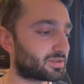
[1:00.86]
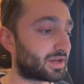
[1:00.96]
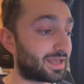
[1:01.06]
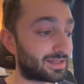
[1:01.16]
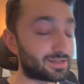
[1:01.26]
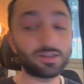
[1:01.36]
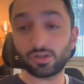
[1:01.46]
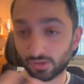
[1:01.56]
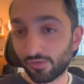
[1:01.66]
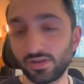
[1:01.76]
and
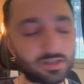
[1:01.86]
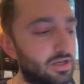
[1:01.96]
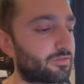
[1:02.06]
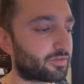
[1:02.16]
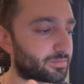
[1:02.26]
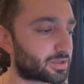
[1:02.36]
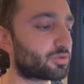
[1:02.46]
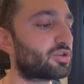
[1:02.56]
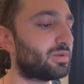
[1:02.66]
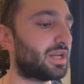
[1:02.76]
listeners, obviously, from
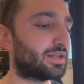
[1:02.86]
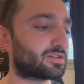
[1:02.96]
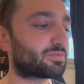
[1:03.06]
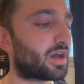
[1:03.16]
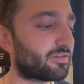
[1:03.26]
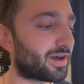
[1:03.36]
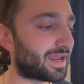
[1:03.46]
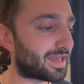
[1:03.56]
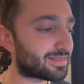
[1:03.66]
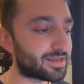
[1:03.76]
social media into
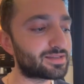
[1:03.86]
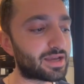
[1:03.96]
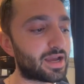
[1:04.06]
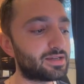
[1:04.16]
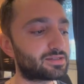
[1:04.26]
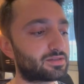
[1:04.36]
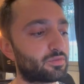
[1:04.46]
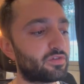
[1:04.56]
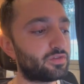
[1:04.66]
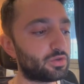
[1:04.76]
Spotify. In this case,
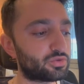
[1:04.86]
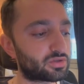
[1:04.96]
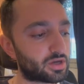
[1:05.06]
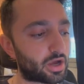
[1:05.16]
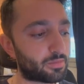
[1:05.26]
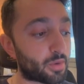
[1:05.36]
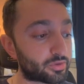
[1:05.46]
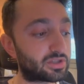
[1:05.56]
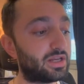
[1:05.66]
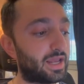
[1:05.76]
we've used
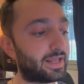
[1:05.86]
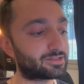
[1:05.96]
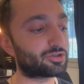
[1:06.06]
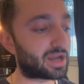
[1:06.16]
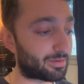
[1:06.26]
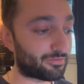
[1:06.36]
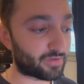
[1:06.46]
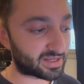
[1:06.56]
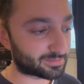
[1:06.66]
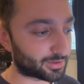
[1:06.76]
mostly Instagram and
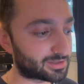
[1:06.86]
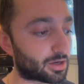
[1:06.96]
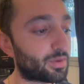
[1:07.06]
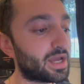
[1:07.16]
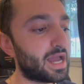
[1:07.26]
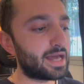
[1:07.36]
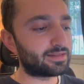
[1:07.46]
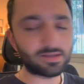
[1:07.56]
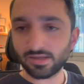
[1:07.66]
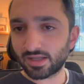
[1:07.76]
Facebook. So
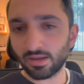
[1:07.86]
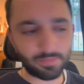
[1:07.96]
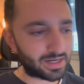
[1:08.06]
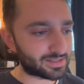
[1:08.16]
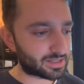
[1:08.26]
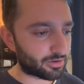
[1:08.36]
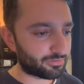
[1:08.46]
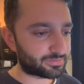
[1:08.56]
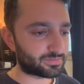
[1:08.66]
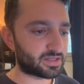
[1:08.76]
this is the campaign
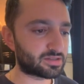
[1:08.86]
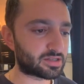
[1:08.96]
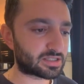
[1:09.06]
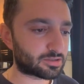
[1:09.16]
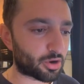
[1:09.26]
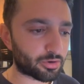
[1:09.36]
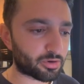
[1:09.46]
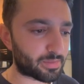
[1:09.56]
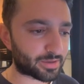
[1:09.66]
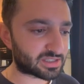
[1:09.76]
itself. This is the
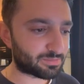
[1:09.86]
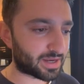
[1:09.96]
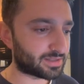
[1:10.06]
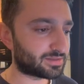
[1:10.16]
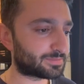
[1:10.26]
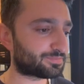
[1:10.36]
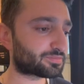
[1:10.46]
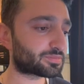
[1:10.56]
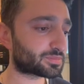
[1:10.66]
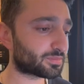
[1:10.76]
total amount spent.
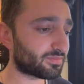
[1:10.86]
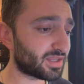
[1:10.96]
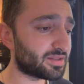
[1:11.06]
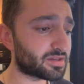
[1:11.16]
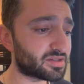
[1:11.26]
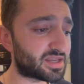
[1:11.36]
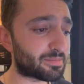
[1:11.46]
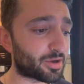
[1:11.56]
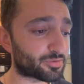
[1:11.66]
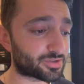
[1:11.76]
This is the
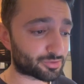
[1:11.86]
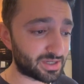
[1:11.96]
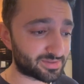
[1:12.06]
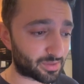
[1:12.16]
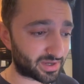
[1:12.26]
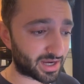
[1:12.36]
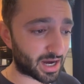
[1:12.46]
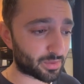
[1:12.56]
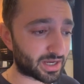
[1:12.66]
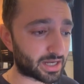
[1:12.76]
amount of streams that we
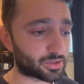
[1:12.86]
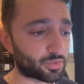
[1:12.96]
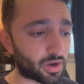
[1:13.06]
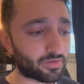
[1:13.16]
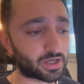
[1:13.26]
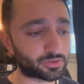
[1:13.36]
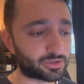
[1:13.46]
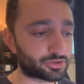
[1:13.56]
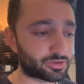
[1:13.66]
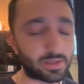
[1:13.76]
got. We got
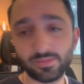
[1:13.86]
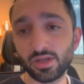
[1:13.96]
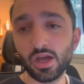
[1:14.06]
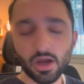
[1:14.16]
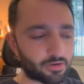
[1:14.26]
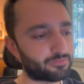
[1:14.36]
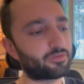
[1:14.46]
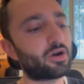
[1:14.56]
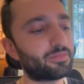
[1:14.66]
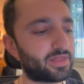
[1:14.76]
1,200 streams
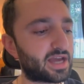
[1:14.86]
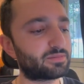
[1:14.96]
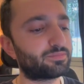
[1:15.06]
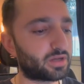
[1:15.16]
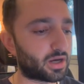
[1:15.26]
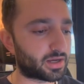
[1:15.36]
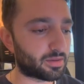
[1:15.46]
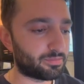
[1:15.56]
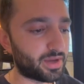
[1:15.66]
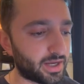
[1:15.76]
from that
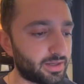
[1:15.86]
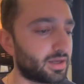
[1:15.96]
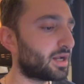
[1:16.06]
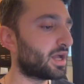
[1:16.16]
campaign.